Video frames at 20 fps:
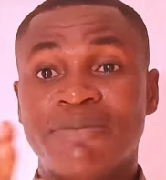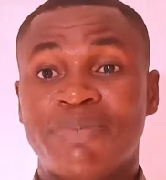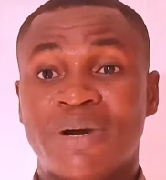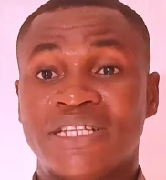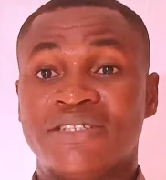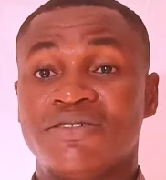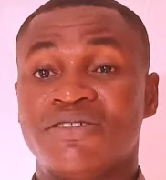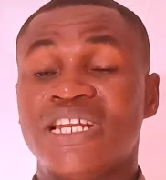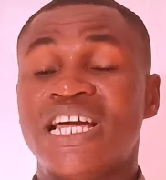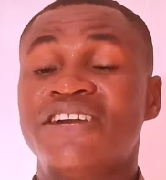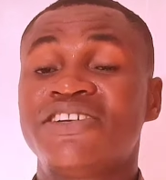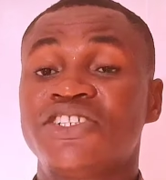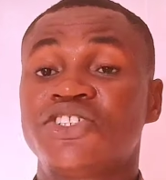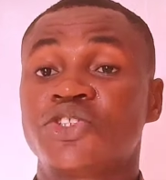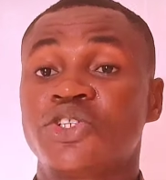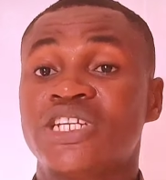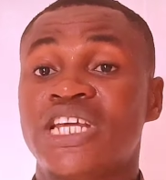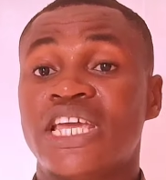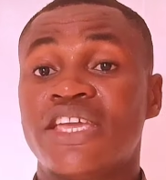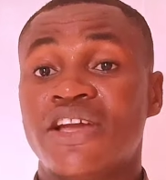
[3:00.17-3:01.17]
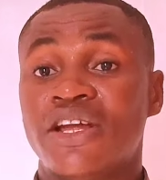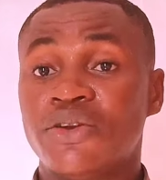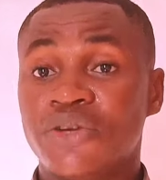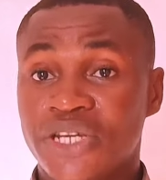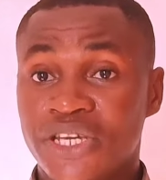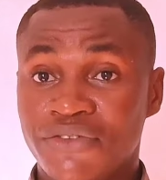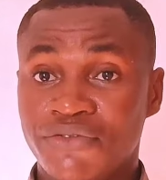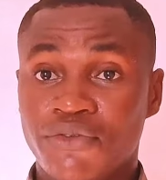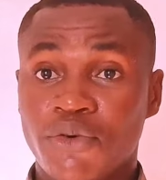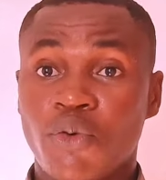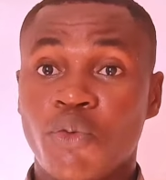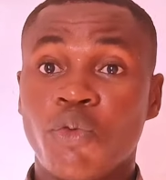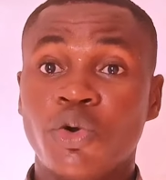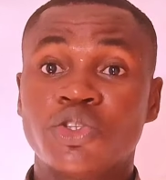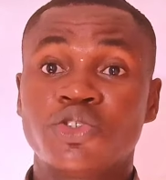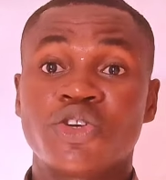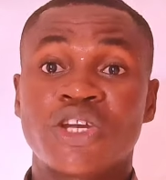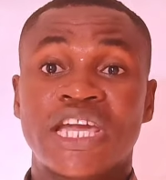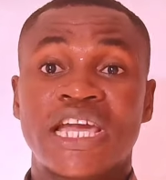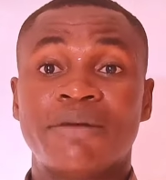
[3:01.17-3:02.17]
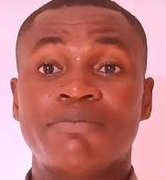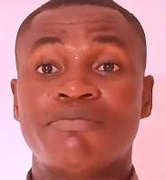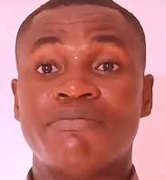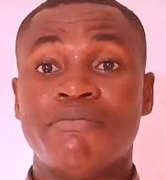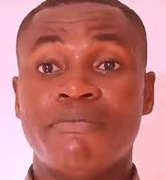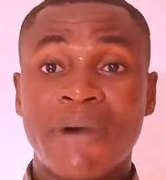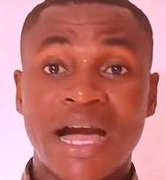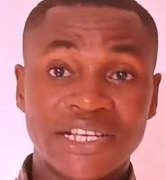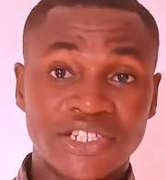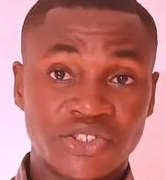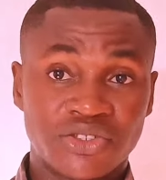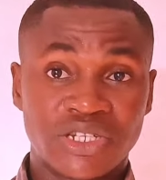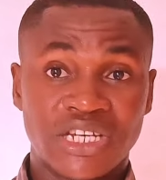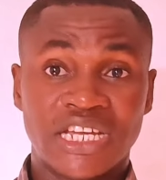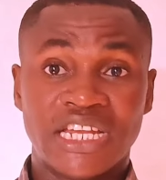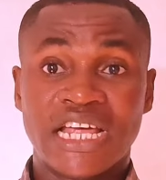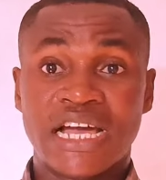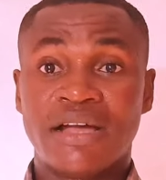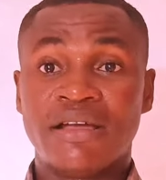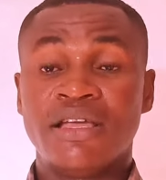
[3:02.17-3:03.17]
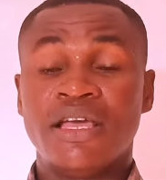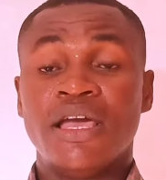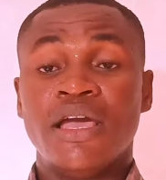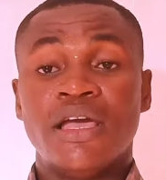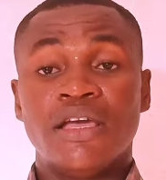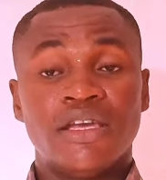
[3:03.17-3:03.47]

a particular result that you are looking for, what you can match together,